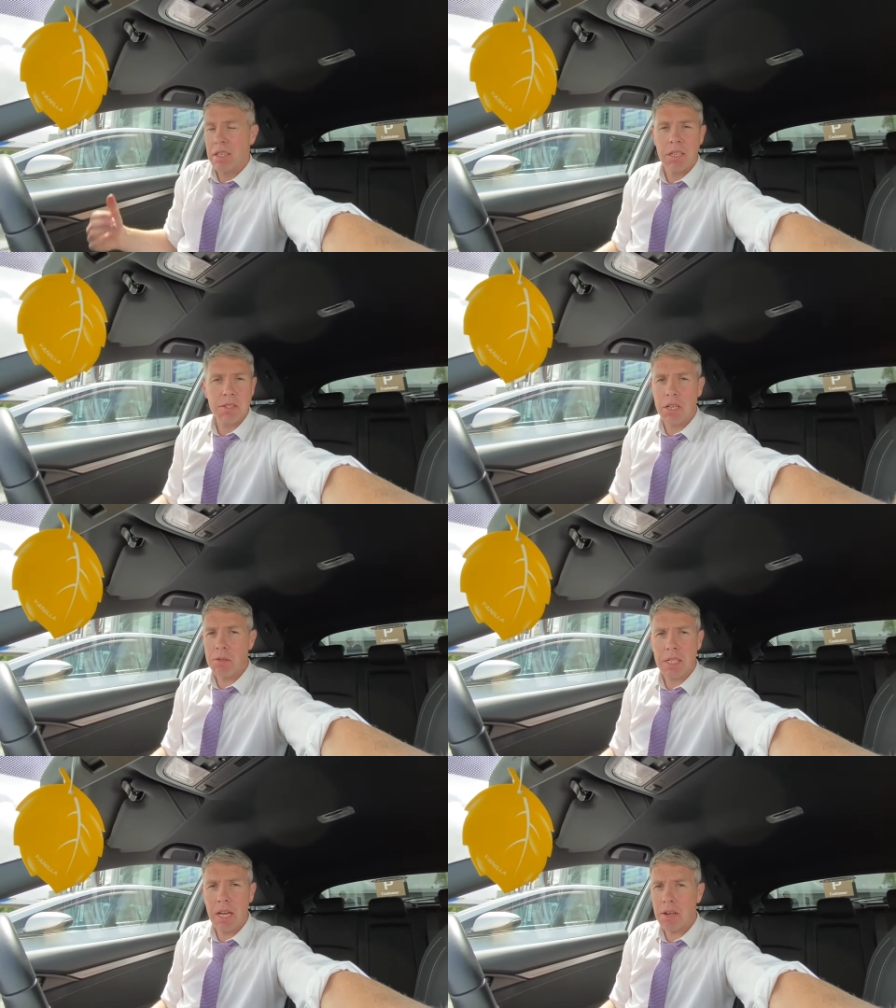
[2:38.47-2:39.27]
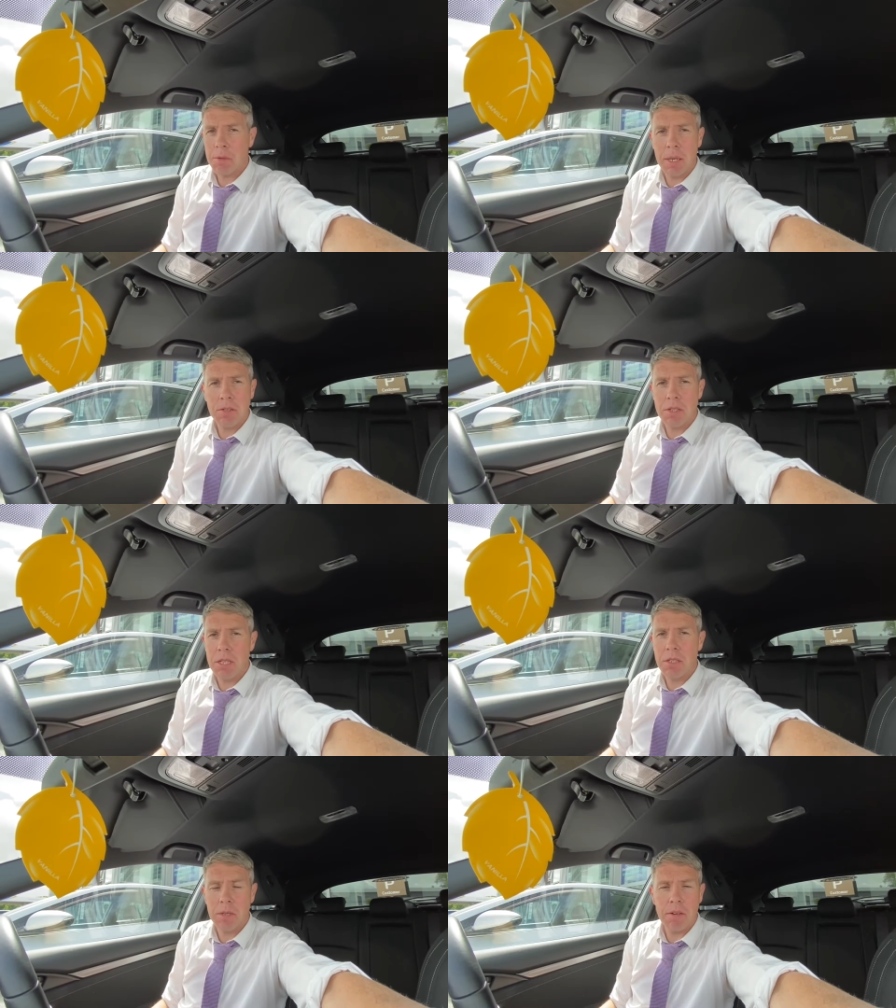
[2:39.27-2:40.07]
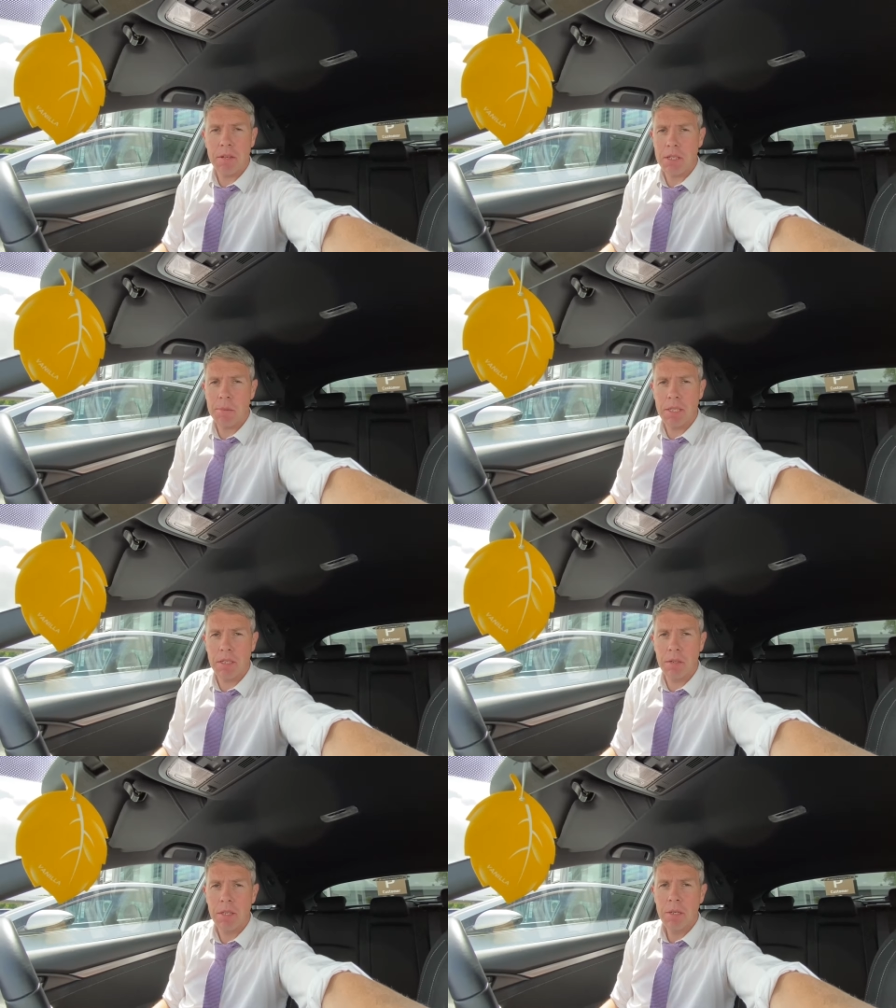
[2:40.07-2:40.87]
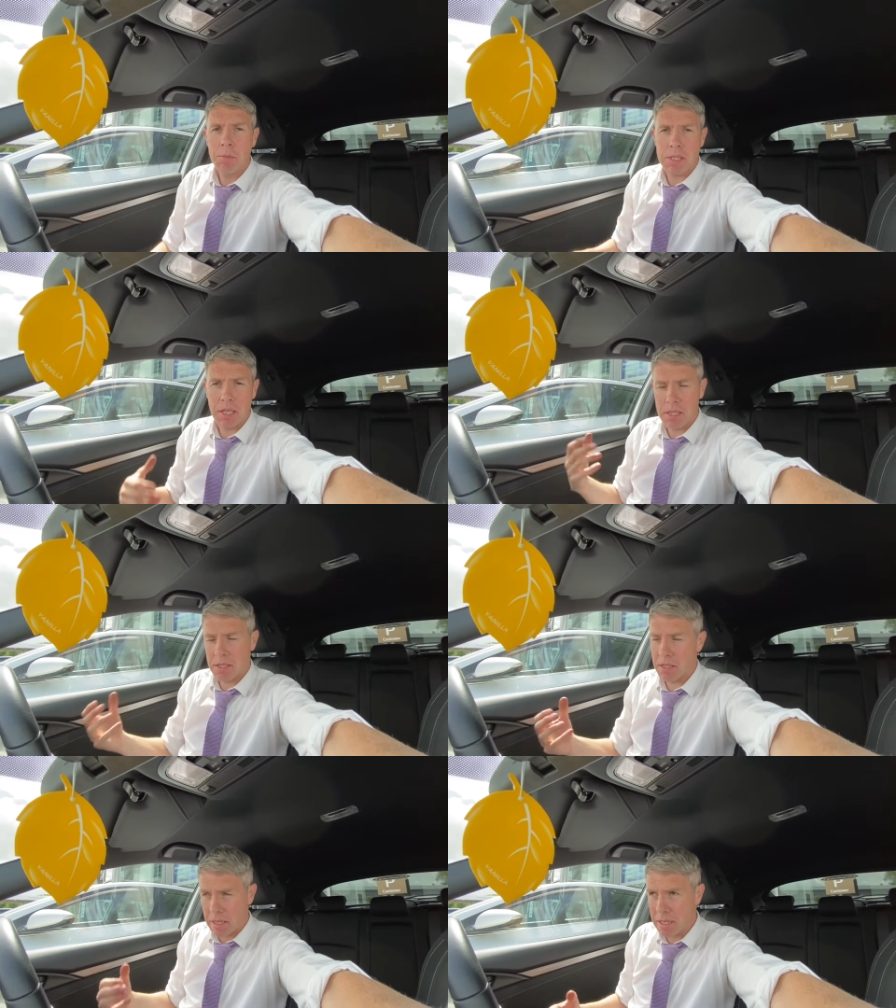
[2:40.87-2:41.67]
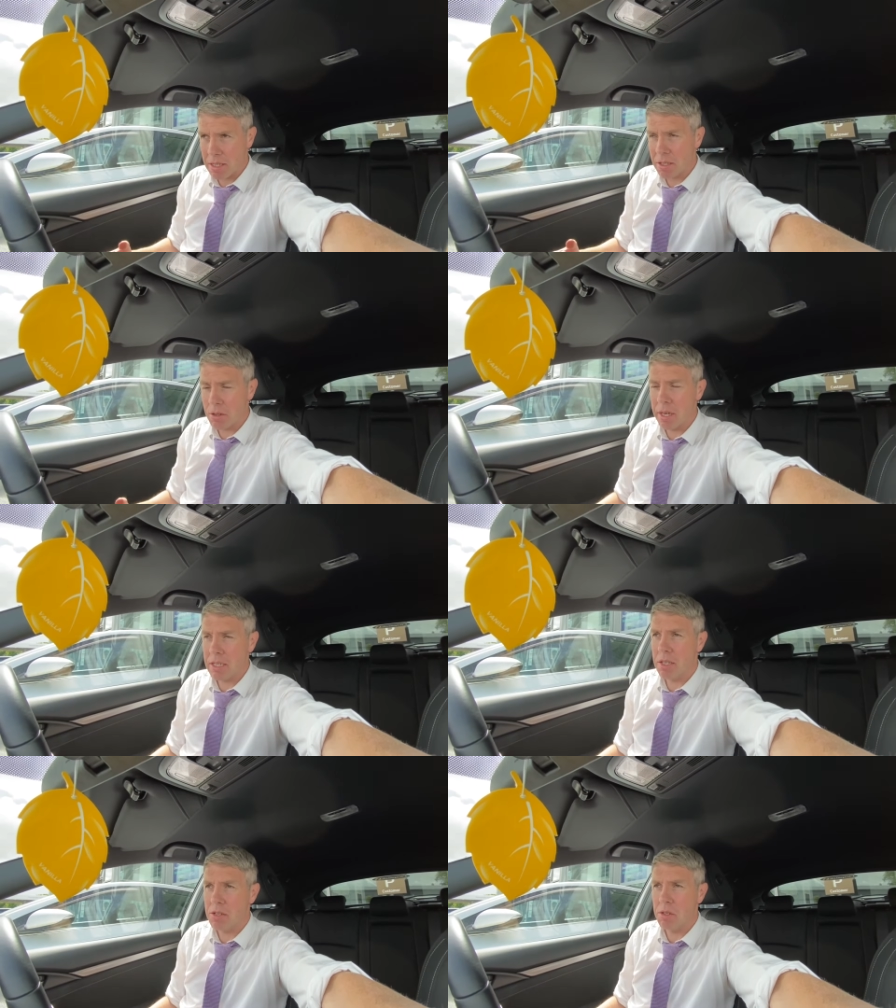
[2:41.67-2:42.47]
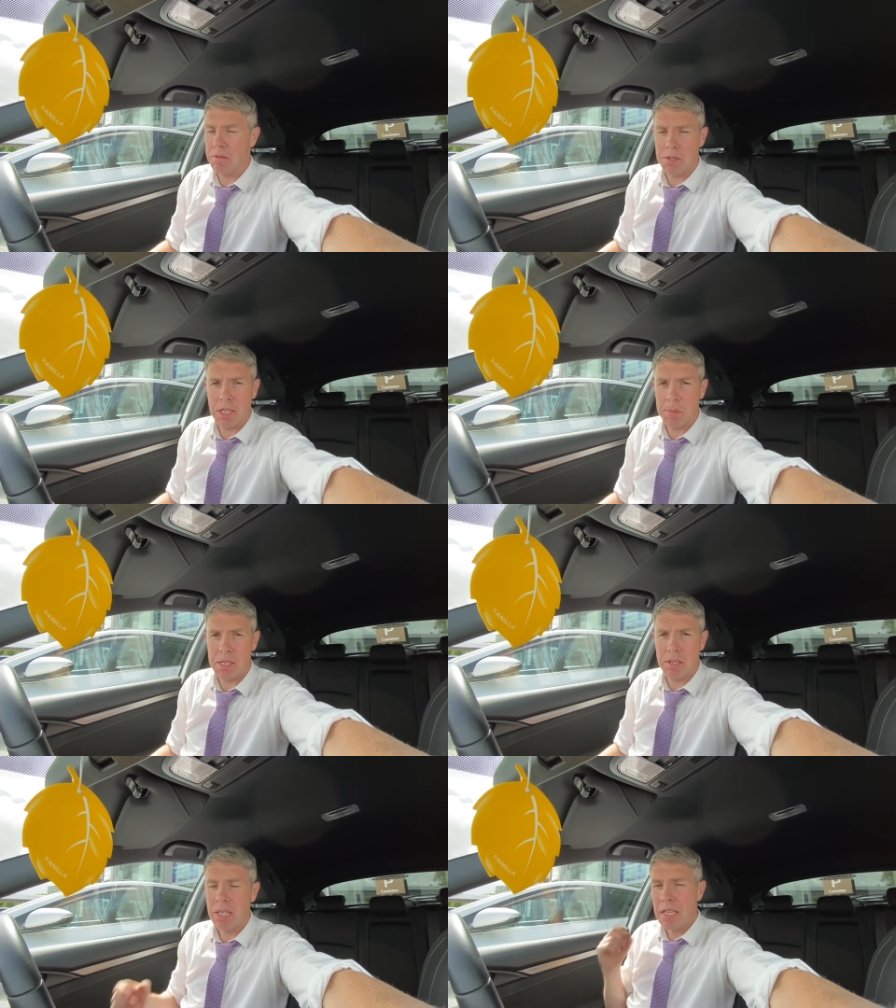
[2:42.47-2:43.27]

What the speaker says: You still use the car, the battery's still doing everything it's meant to do besides hitting the correct threshold for stop-start.